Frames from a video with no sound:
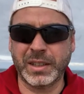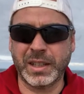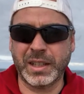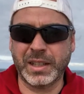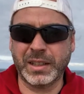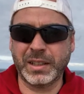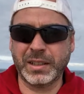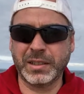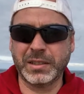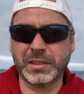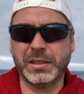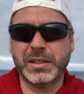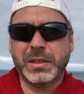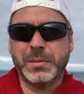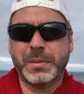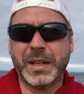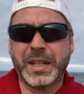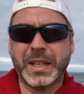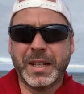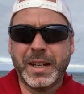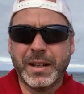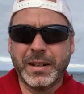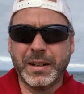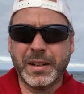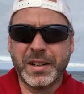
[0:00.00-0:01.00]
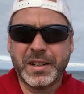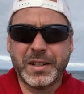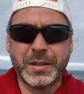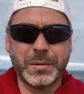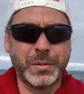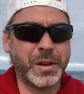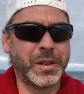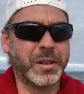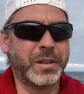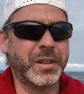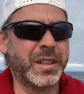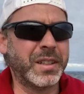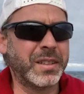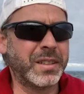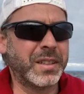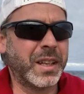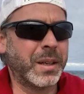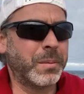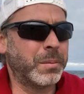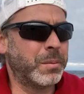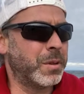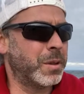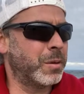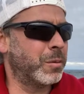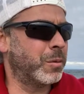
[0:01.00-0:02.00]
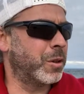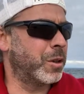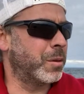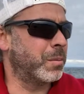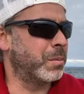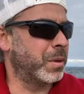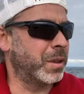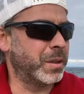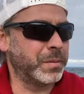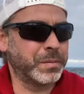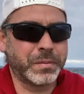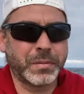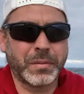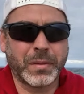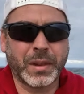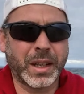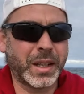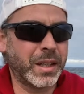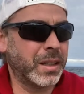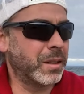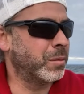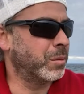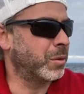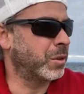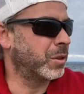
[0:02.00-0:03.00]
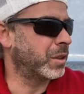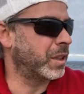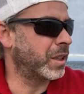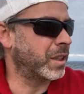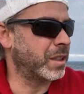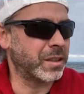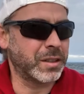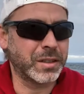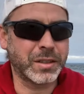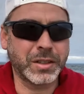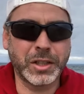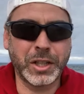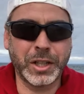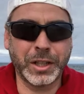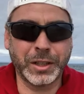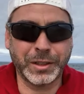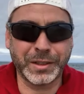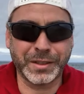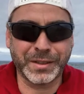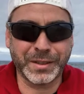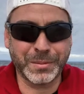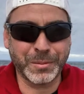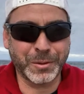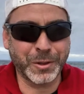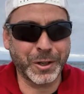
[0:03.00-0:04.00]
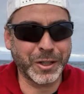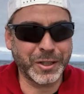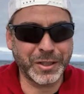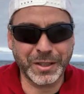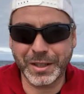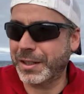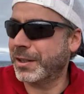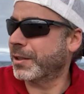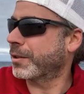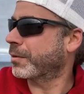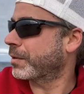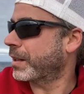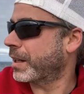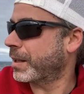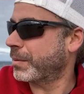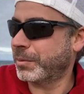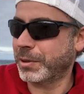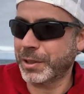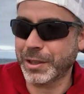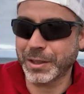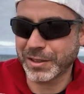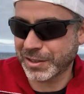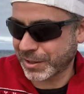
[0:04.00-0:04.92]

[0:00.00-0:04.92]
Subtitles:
and luckily my garish sweater has kept me warm, but it will get chilly the more I sit here rambling.